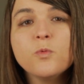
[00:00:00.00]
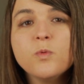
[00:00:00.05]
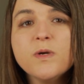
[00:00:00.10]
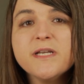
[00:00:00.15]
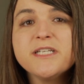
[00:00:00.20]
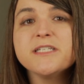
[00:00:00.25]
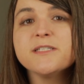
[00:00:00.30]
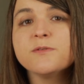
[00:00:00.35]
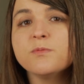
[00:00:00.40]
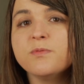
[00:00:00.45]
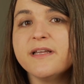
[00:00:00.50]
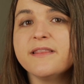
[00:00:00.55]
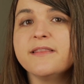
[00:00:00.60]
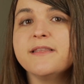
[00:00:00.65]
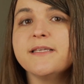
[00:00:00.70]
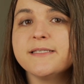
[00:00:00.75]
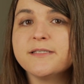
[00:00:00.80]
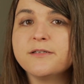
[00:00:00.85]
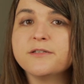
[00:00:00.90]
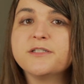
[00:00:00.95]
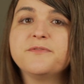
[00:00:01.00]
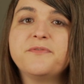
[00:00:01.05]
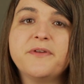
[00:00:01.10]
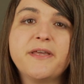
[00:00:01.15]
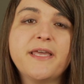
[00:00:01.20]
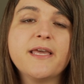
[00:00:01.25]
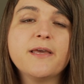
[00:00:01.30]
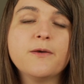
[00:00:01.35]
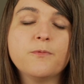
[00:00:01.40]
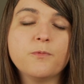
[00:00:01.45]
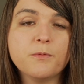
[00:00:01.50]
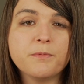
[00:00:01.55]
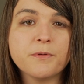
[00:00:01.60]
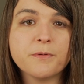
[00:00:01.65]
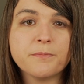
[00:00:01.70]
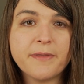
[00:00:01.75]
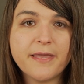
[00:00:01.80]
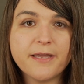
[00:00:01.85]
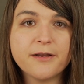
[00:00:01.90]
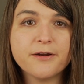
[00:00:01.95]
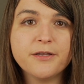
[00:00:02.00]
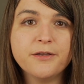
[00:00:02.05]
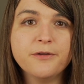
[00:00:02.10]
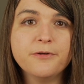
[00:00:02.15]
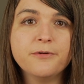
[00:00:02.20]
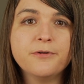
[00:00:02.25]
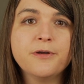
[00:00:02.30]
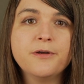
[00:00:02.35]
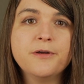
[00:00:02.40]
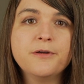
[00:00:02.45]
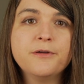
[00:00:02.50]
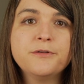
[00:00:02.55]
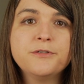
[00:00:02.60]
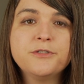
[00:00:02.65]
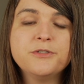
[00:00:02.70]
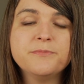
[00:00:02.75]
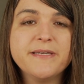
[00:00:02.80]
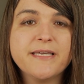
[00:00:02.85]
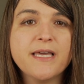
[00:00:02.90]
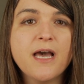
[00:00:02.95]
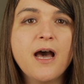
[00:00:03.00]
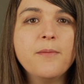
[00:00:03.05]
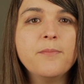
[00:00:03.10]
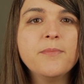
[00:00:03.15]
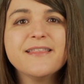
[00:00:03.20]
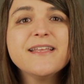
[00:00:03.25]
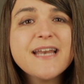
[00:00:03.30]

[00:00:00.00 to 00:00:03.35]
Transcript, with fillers: which is what this certificate will prepare you to become.